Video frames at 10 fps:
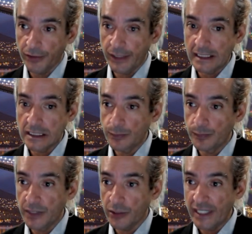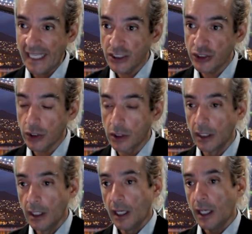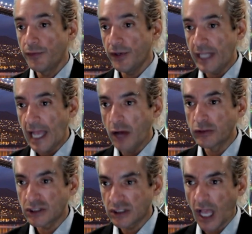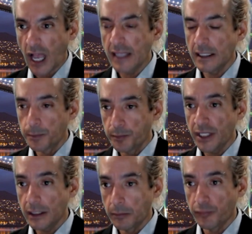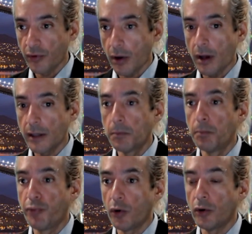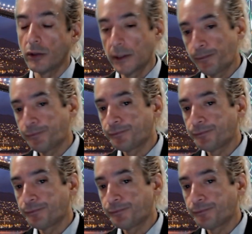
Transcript: very experiential, very outside and big and broad and bold.